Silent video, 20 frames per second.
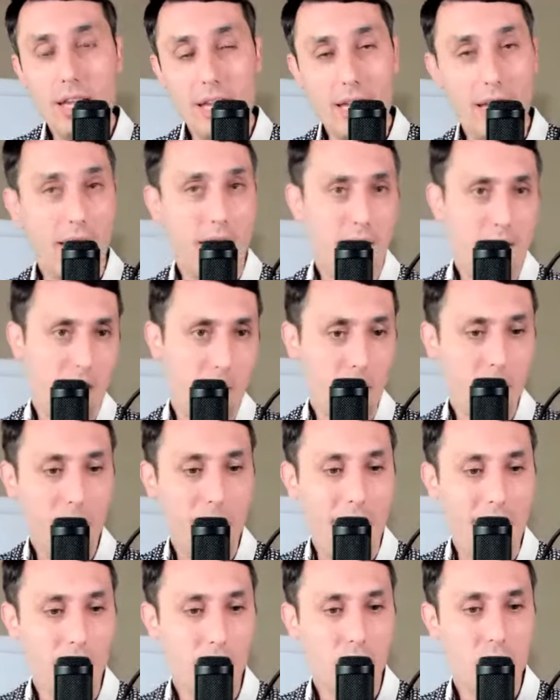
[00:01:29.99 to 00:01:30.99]
Eh, coming
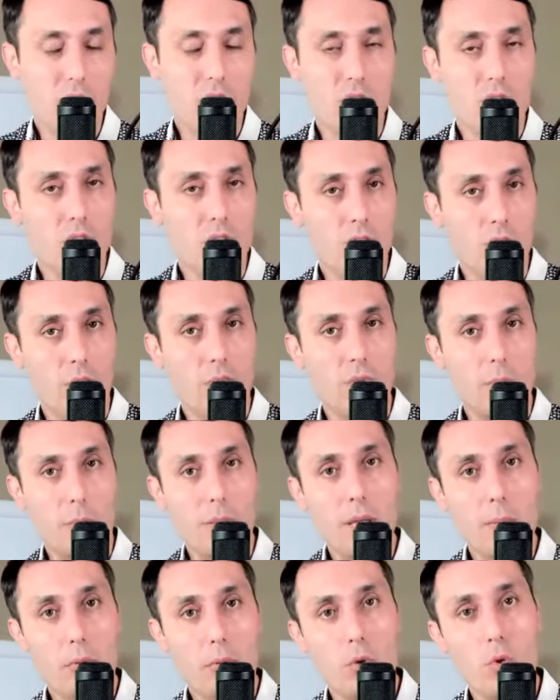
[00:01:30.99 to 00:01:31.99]
back to this, you know, the
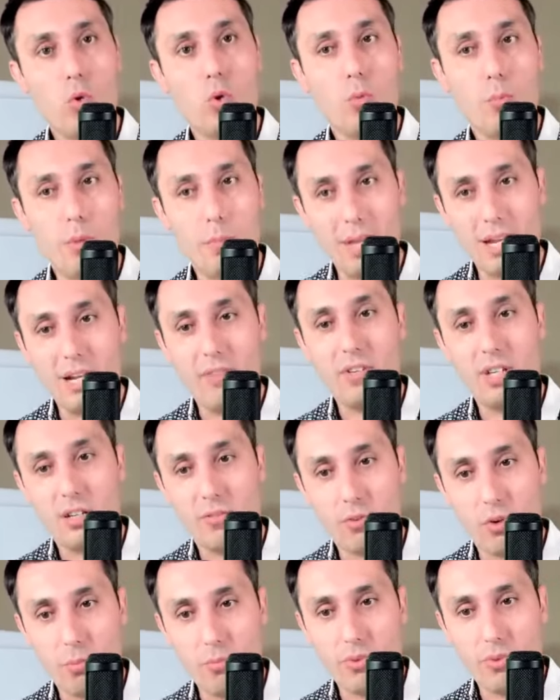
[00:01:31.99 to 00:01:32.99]
people who will be
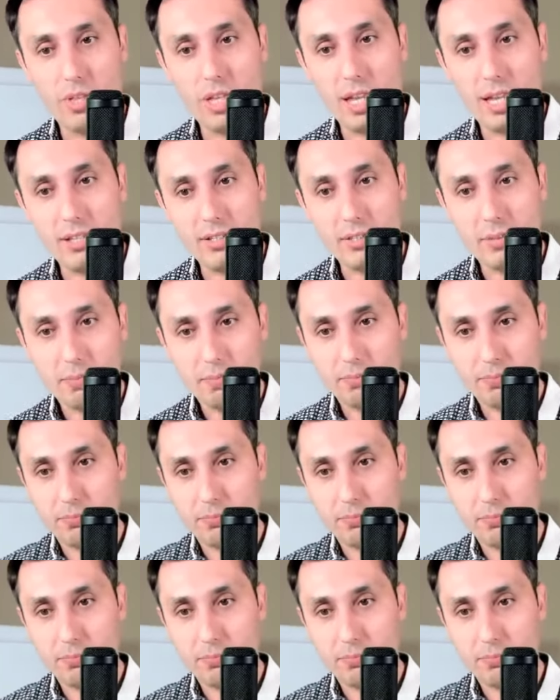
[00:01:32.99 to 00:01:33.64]
benefiting from this,